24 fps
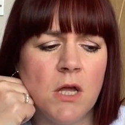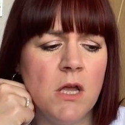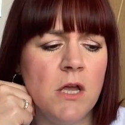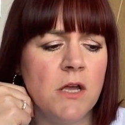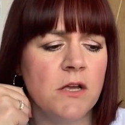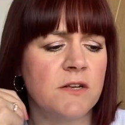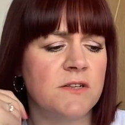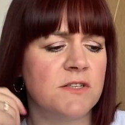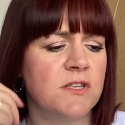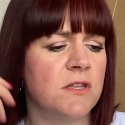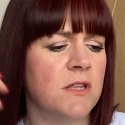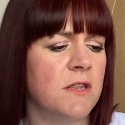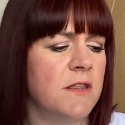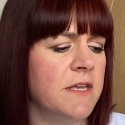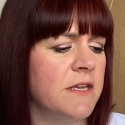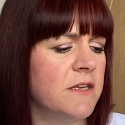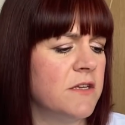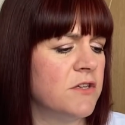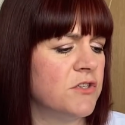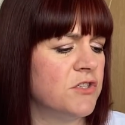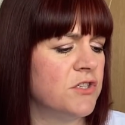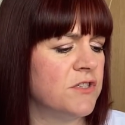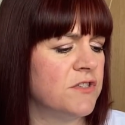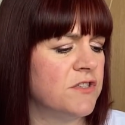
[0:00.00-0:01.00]
Because the other thing
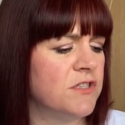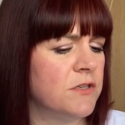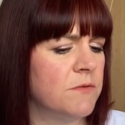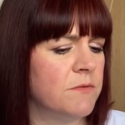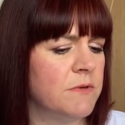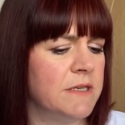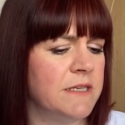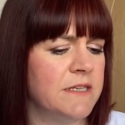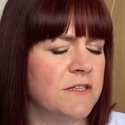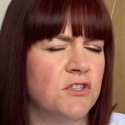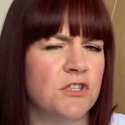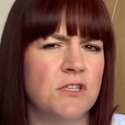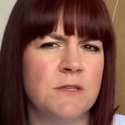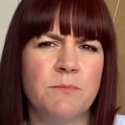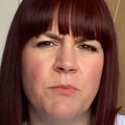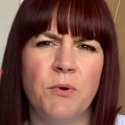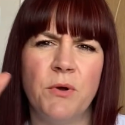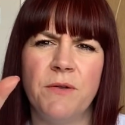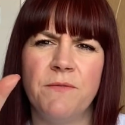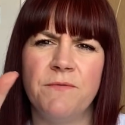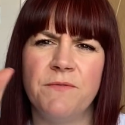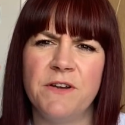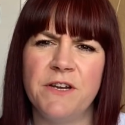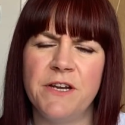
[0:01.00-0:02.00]
that she's doing is she's
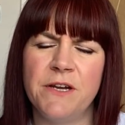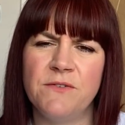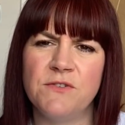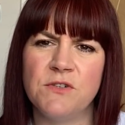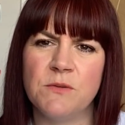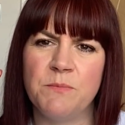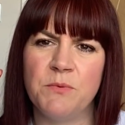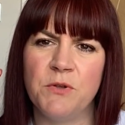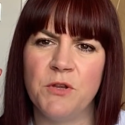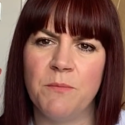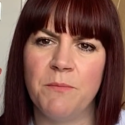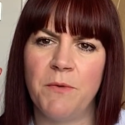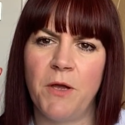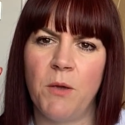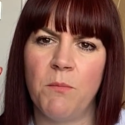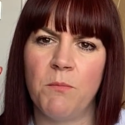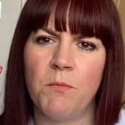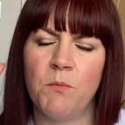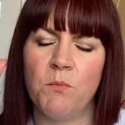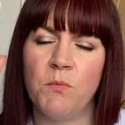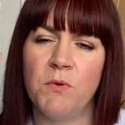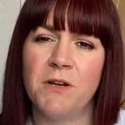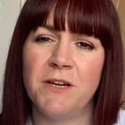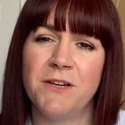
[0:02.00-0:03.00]
putting videos up at the
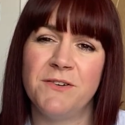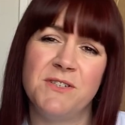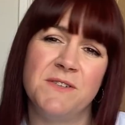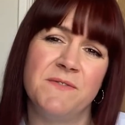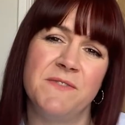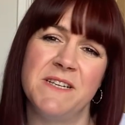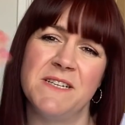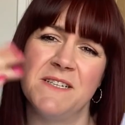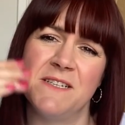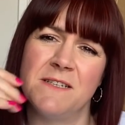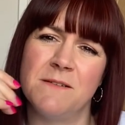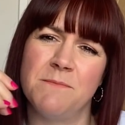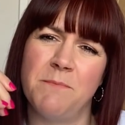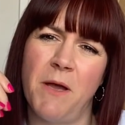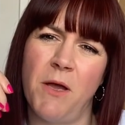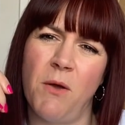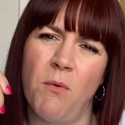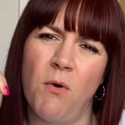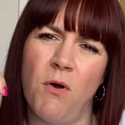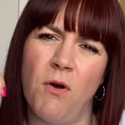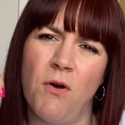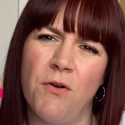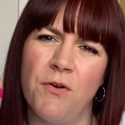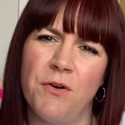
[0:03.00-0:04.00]
moment with loads of inspo
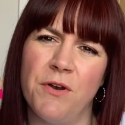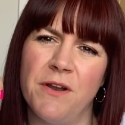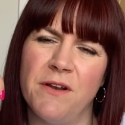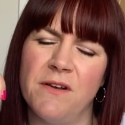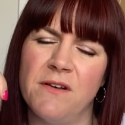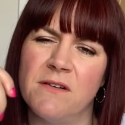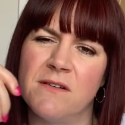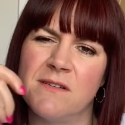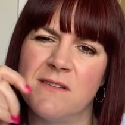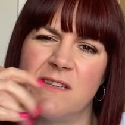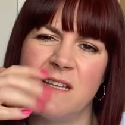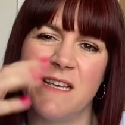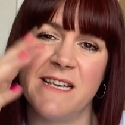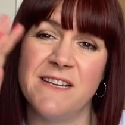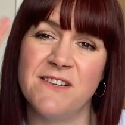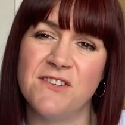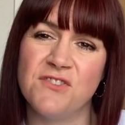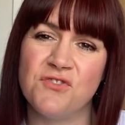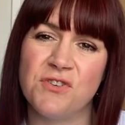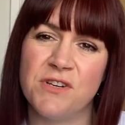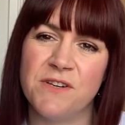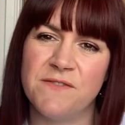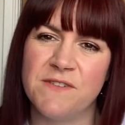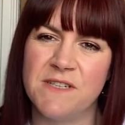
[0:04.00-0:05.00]
on, and the
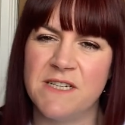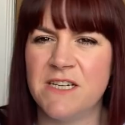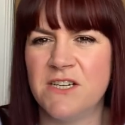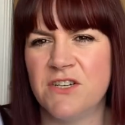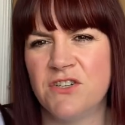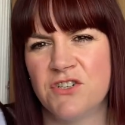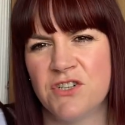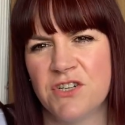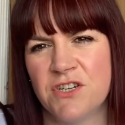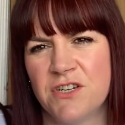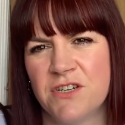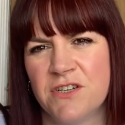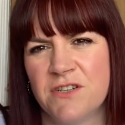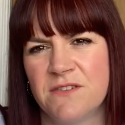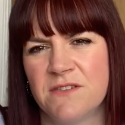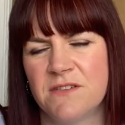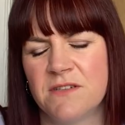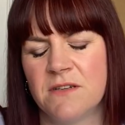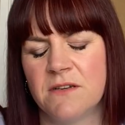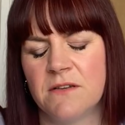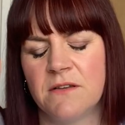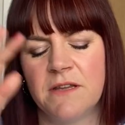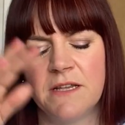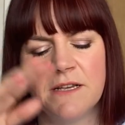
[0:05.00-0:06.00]
history of t-shirts
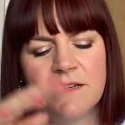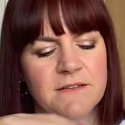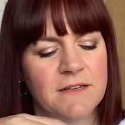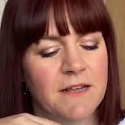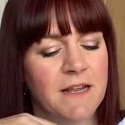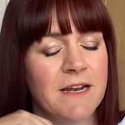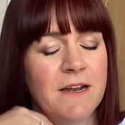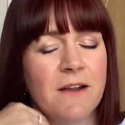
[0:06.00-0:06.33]
and things like that.